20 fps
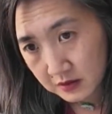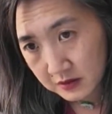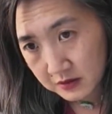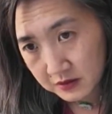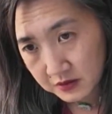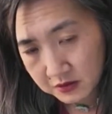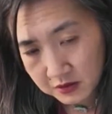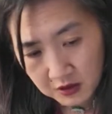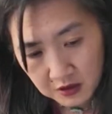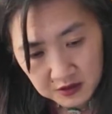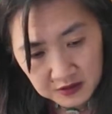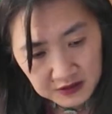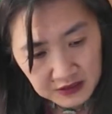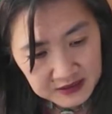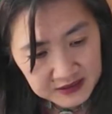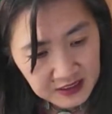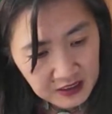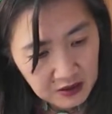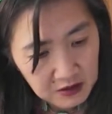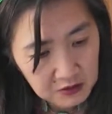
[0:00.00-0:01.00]
So
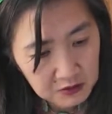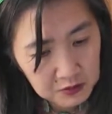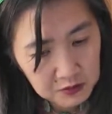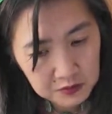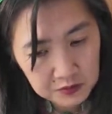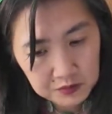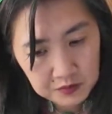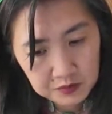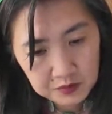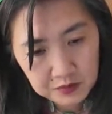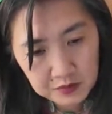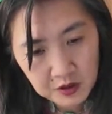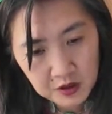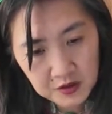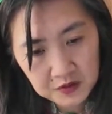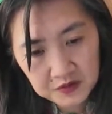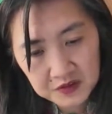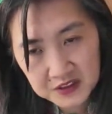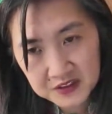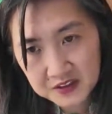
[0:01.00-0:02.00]
that's how
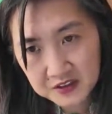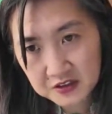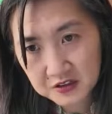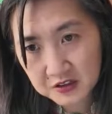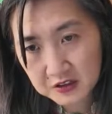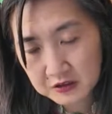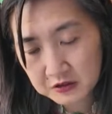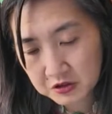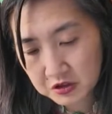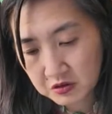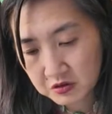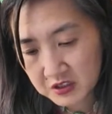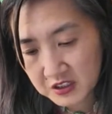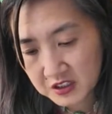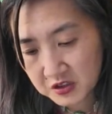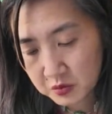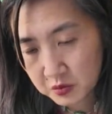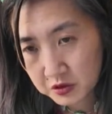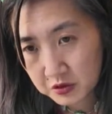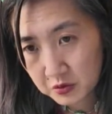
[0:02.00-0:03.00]
all of these little
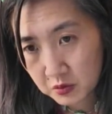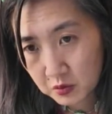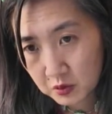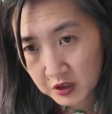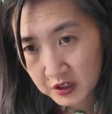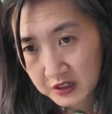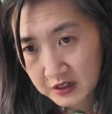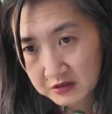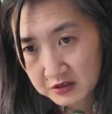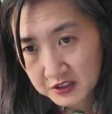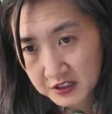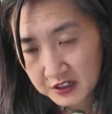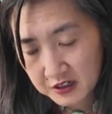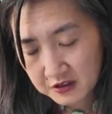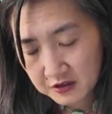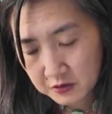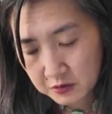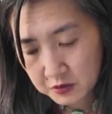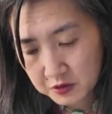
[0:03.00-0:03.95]
units would work out together.